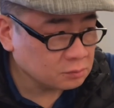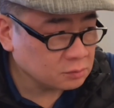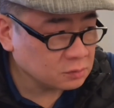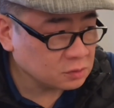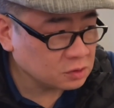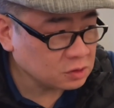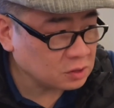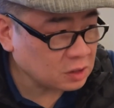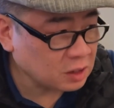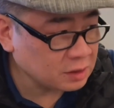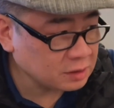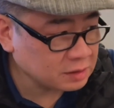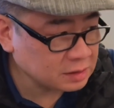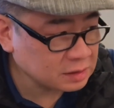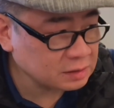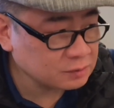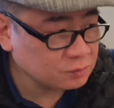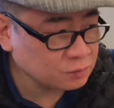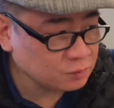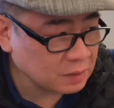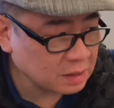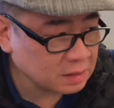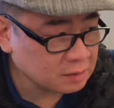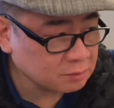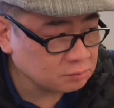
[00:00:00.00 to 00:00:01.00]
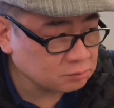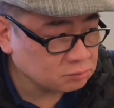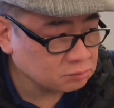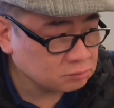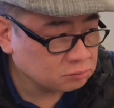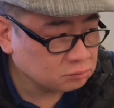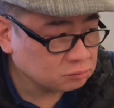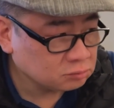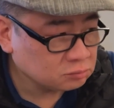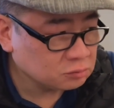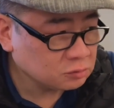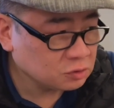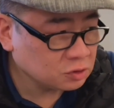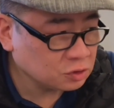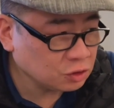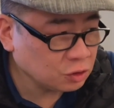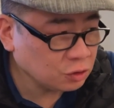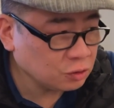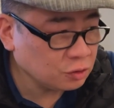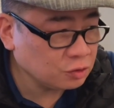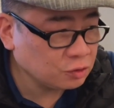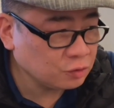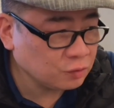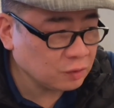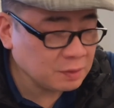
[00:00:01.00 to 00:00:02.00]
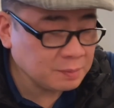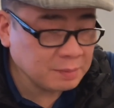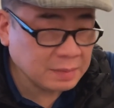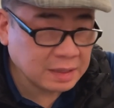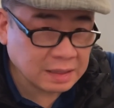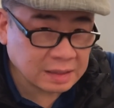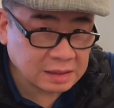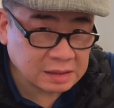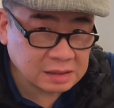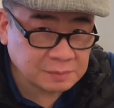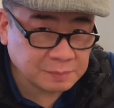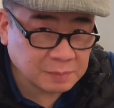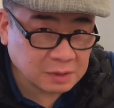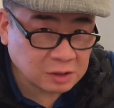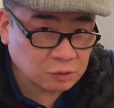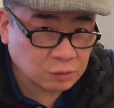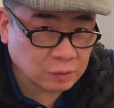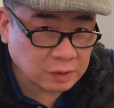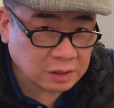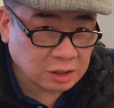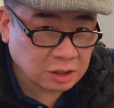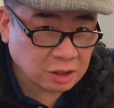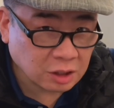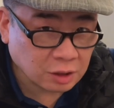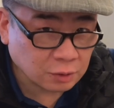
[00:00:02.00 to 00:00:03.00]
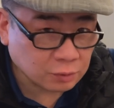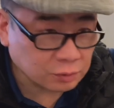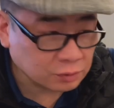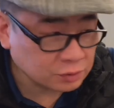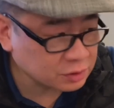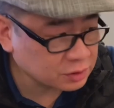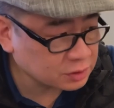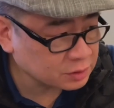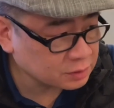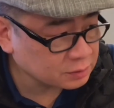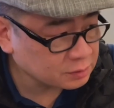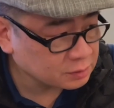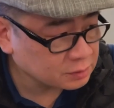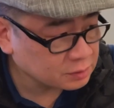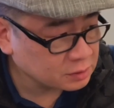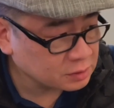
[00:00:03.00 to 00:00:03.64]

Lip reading: So I just wait 2 or 3 minutes between coats.